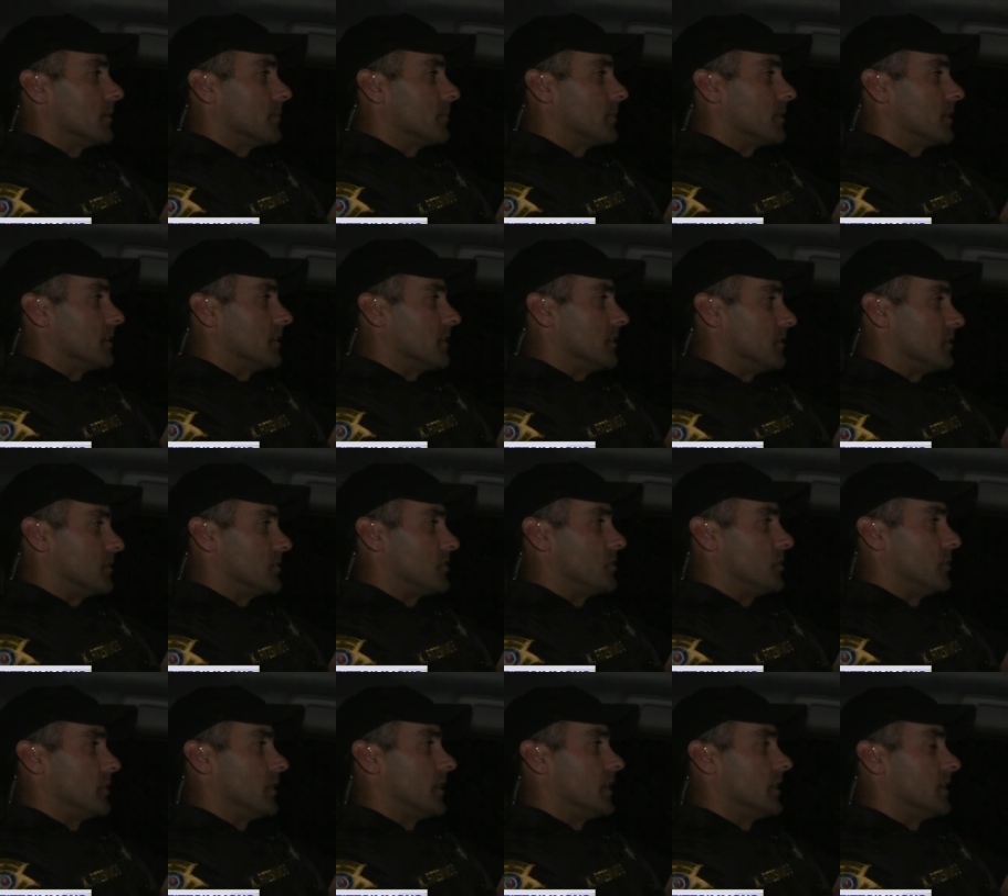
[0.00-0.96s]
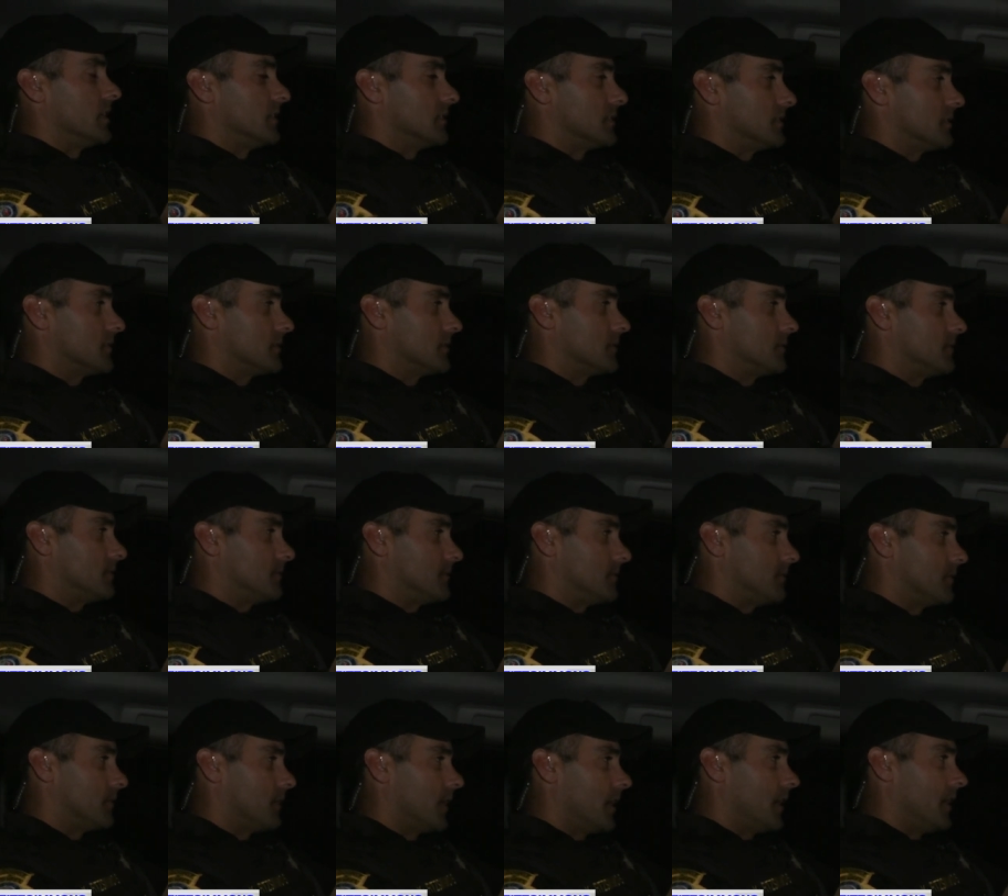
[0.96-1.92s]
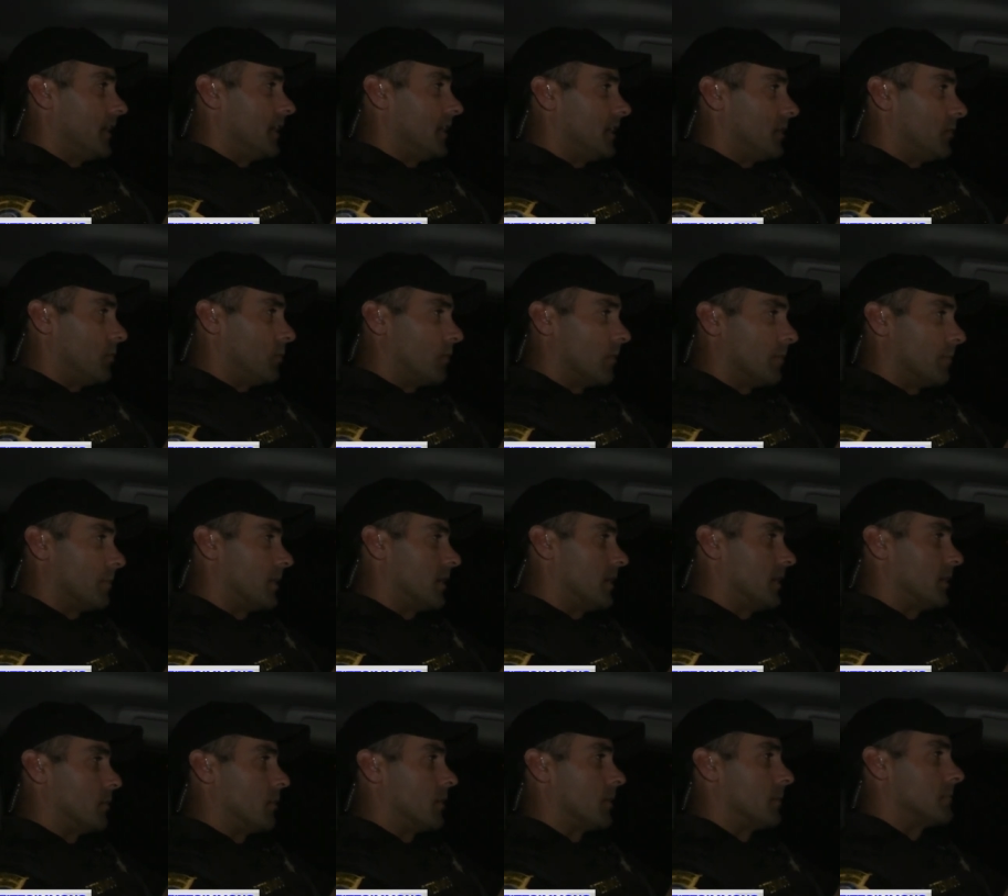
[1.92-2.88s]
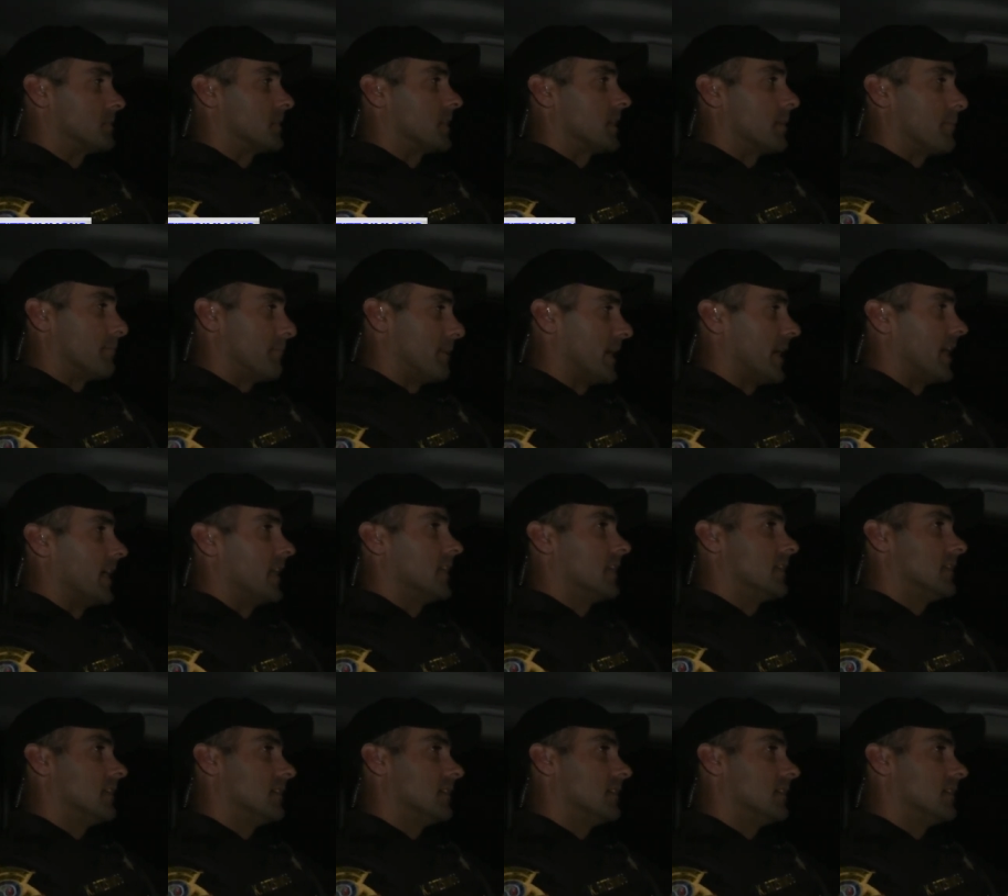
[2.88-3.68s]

Apparently there's two guys fighting, and apparently one of them's got a bat.